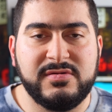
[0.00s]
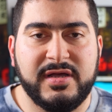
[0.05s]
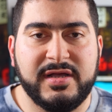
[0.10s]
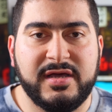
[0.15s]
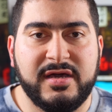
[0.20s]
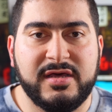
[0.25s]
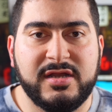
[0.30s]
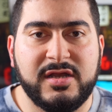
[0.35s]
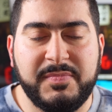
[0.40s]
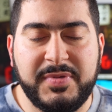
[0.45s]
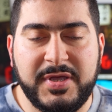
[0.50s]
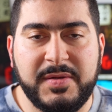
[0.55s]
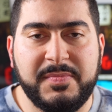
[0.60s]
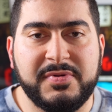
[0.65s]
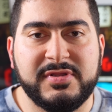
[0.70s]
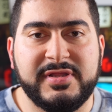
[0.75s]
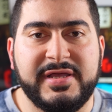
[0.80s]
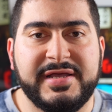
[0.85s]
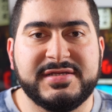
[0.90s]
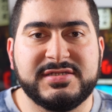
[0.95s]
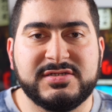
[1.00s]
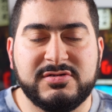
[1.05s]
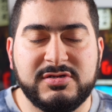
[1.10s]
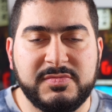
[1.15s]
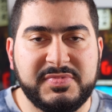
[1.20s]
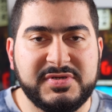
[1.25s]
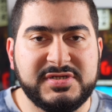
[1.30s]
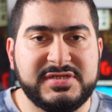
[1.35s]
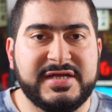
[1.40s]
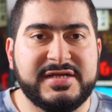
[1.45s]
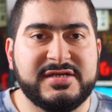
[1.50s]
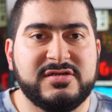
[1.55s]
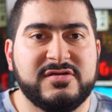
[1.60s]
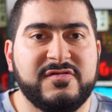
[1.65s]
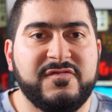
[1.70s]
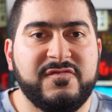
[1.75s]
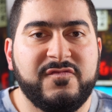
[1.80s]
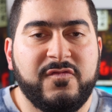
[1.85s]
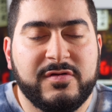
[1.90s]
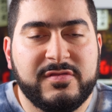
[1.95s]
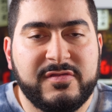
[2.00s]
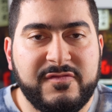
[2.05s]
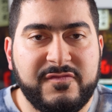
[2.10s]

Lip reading: I got a paper-like screen protector for the